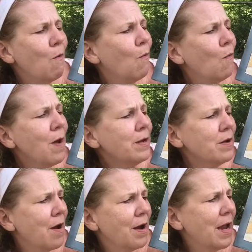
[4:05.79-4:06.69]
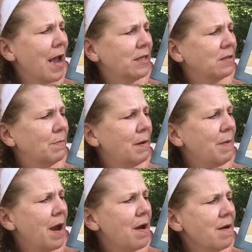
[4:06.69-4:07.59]
"What dark?" asked Big
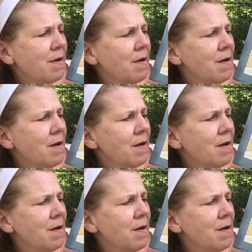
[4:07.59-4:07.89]
Bear.